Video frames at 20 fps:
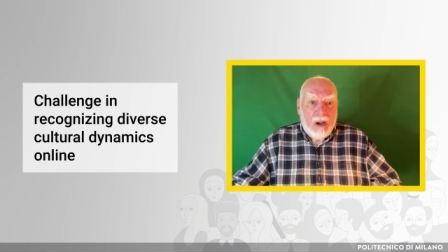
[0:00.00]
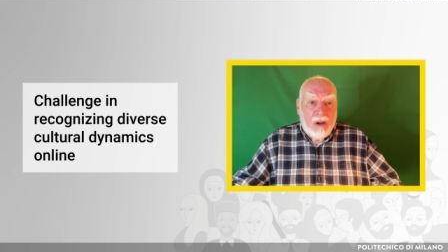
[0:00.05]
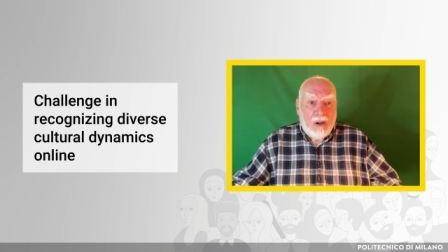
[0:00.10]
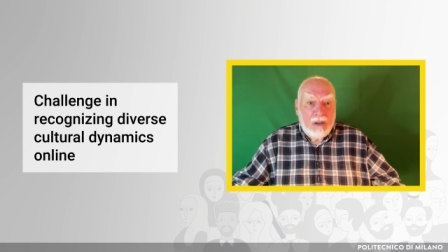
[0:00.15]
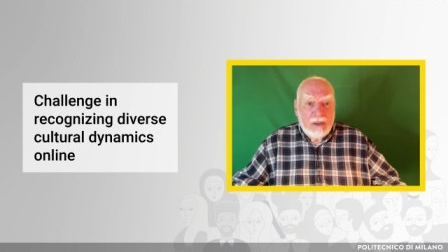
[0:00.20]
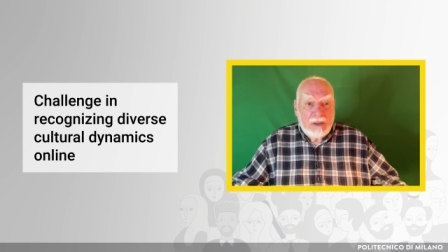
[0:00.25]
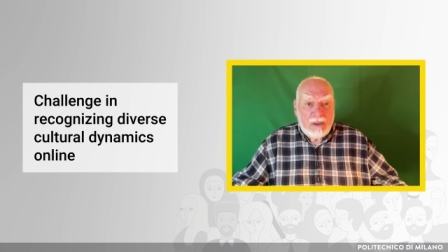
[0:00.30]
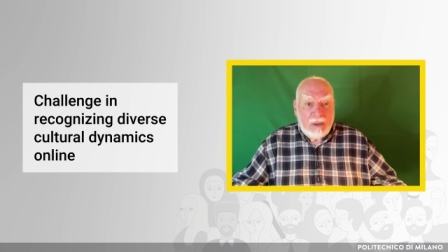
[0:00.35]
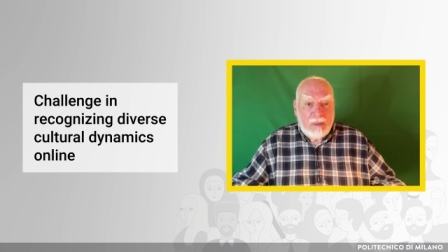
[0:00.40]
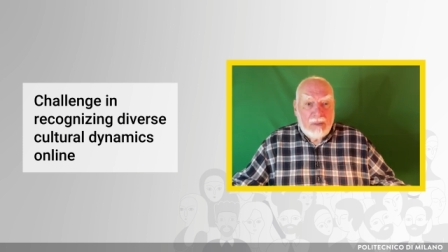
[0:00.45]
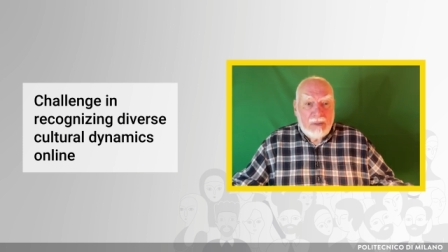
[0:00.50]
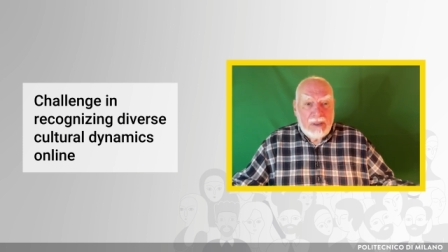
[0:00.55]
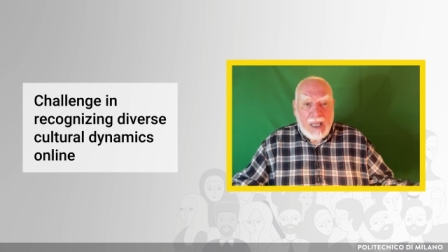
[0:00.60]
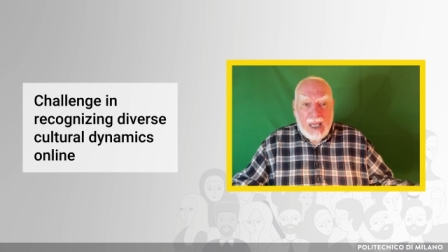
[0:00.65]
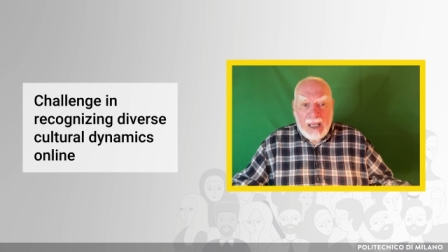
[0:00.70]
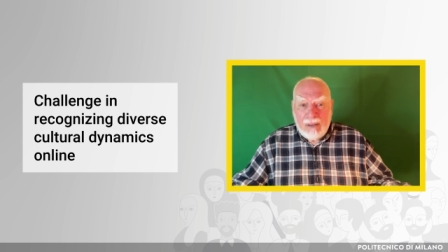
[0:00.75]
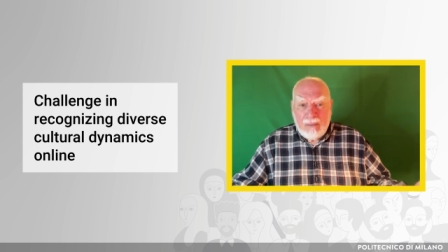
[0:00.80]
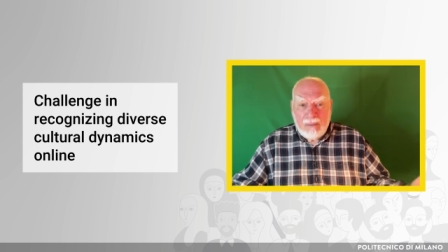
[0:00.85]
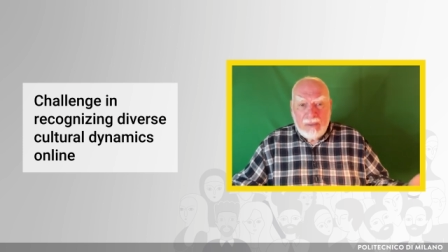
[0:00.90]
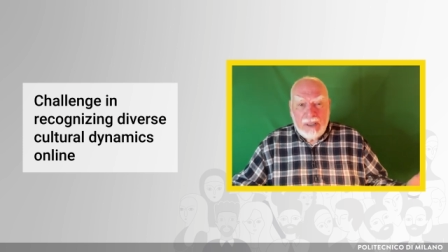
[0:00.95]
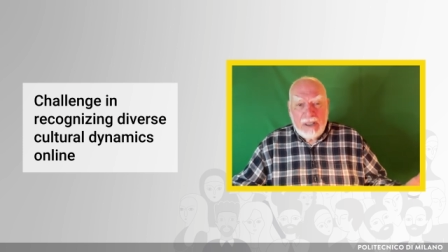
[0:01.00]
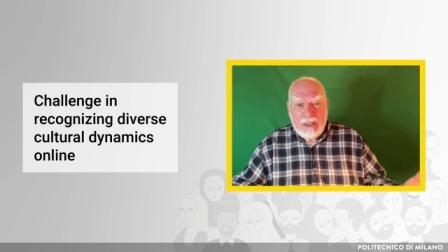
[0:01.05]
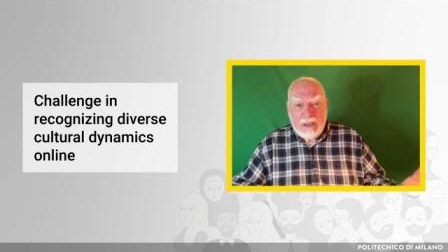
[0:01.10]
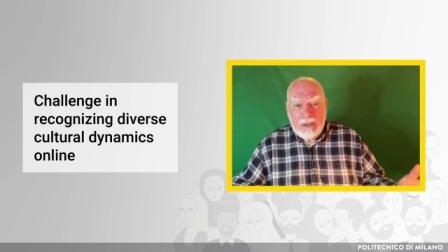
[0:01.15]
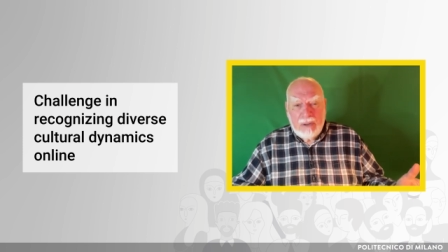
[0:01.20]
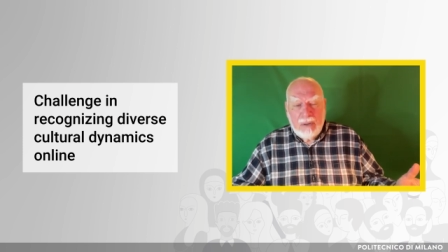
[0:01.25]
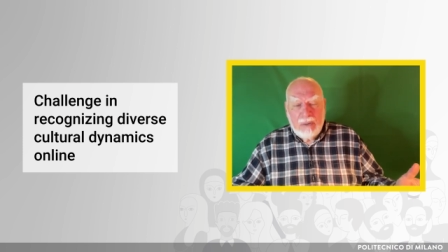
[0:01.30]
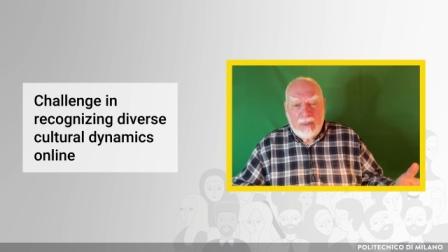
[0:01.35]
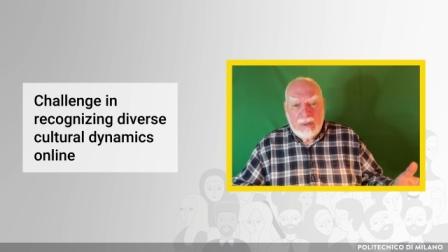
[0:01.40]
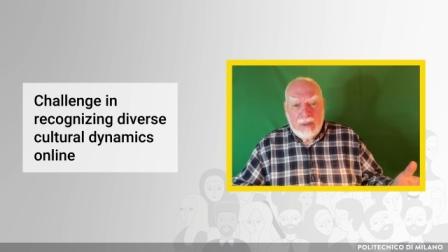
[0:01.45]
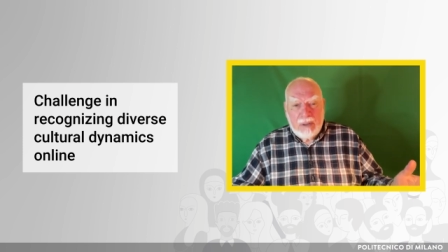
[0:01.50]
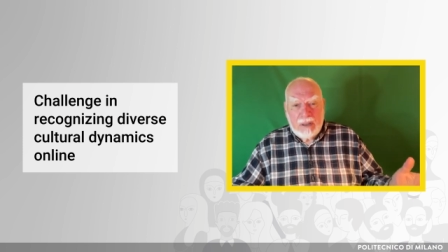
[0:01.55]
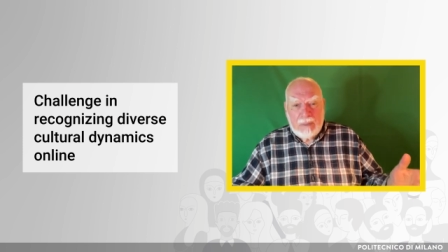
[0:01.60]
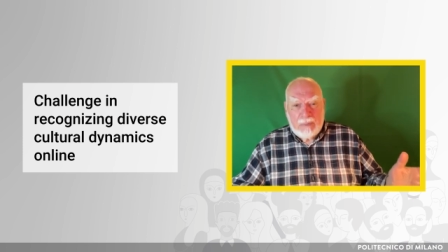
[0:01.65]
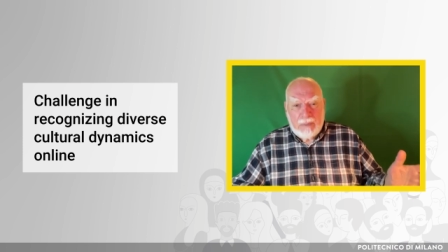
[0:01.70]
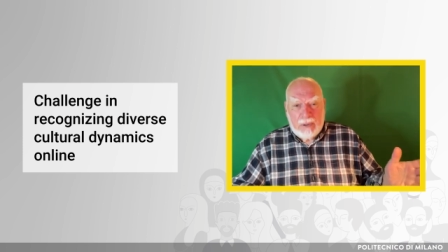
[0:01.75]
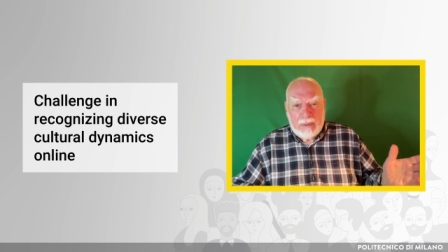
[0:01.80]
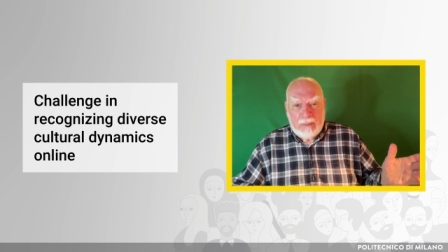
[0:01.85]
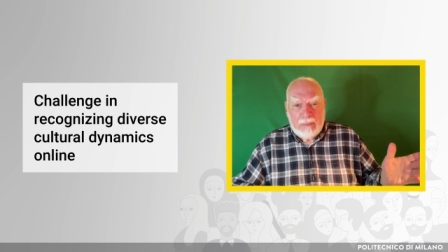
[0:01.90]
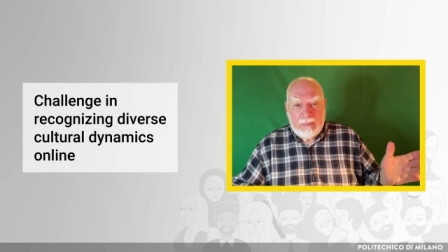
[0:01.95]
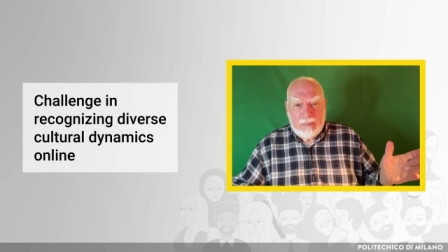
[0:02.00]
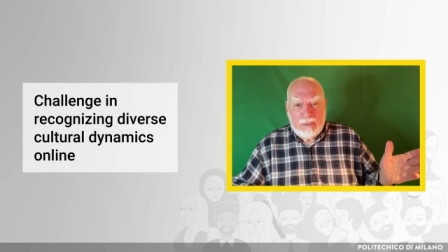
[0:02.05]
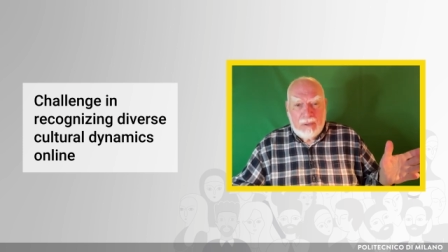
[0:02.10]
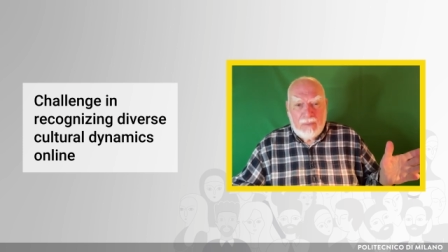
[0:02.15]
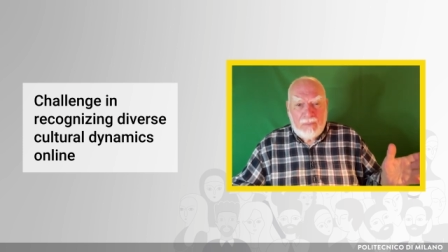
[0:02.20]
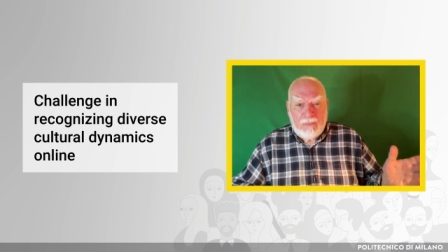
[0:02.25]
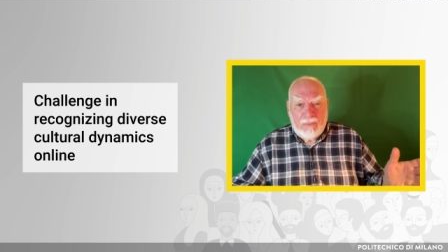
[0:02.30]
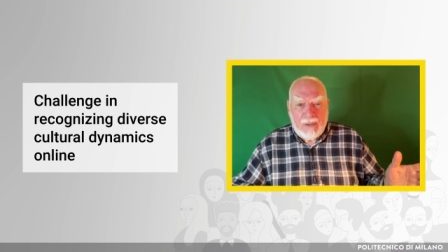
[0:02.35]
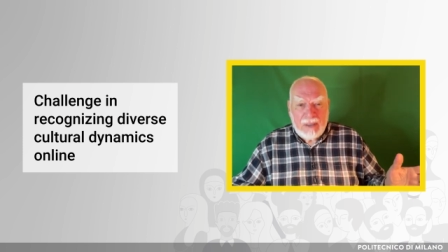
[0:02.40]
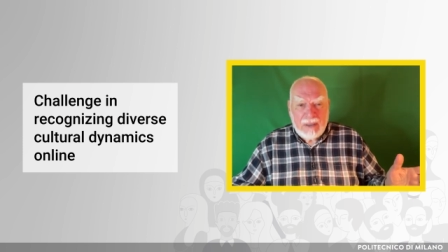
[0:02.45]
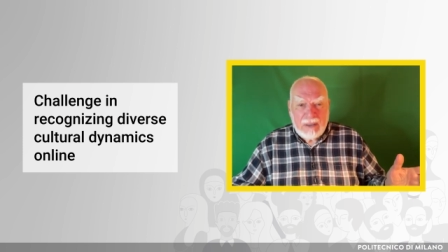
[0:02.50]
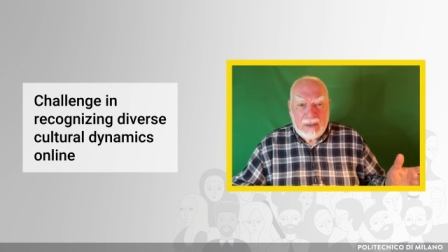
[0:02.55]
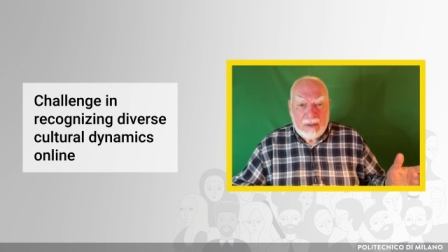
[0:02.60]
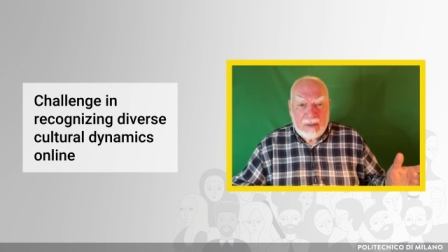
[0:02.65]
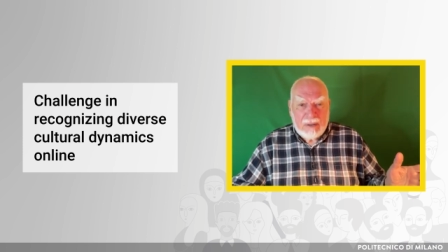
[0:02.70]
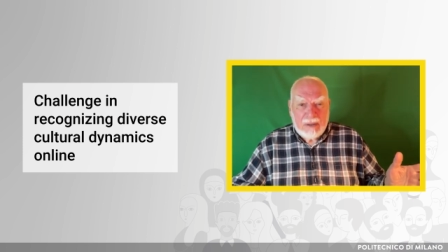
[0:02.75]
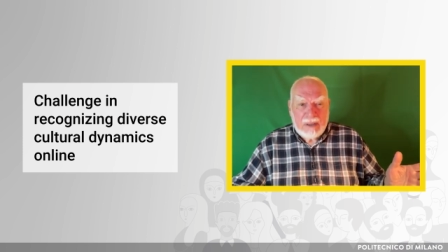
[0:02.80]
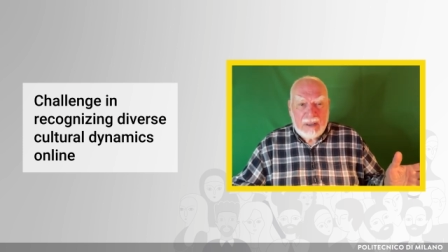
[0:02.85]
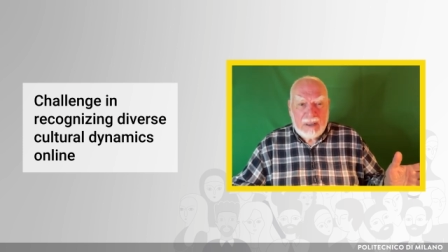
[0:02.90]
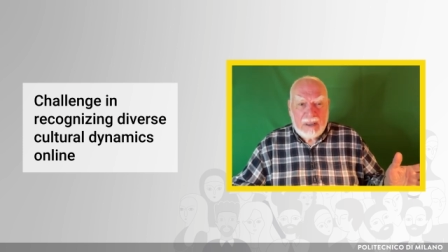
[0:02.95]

Also, not only students, but professors